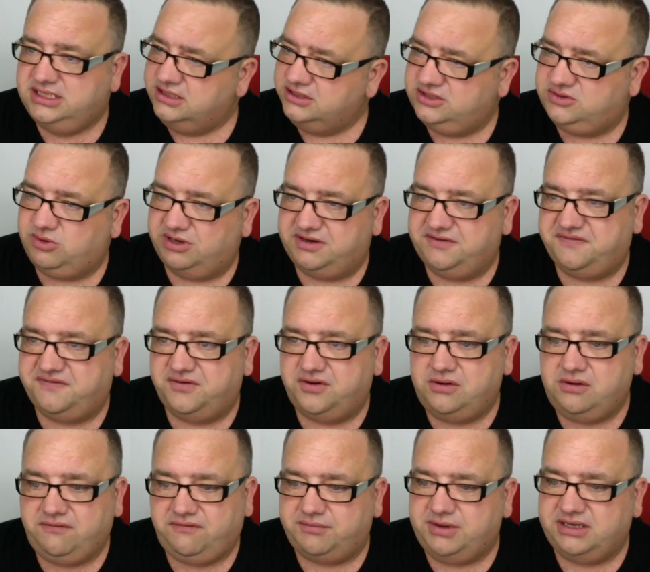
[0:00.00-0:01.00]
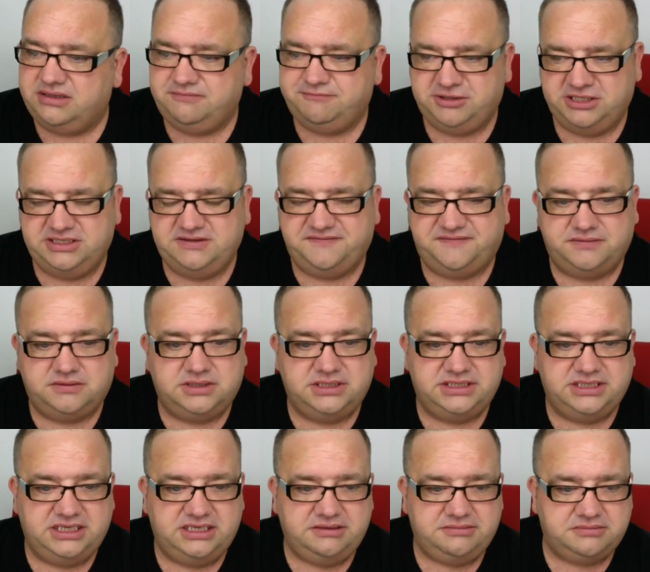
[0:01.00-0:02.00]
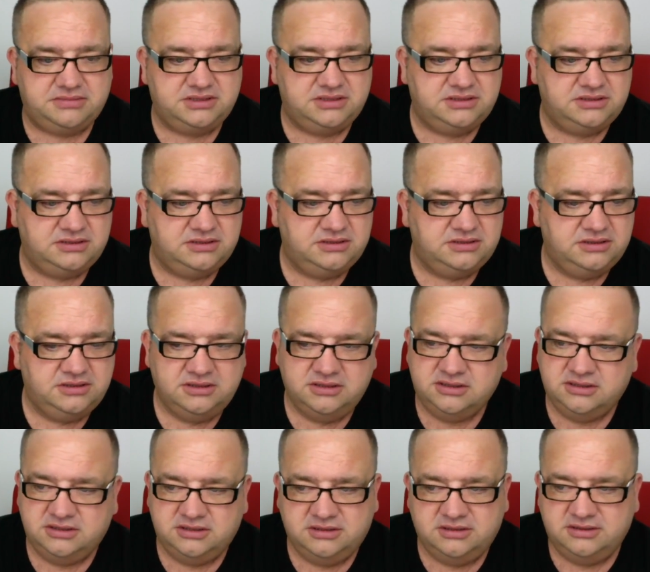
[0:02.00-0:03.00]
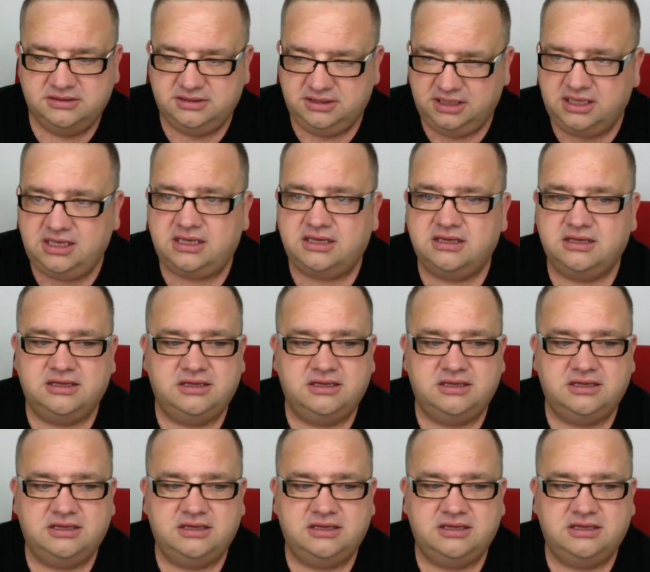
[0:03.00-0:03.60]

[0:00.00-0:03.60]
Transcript: 24th, man, play the fucking game. Yeah.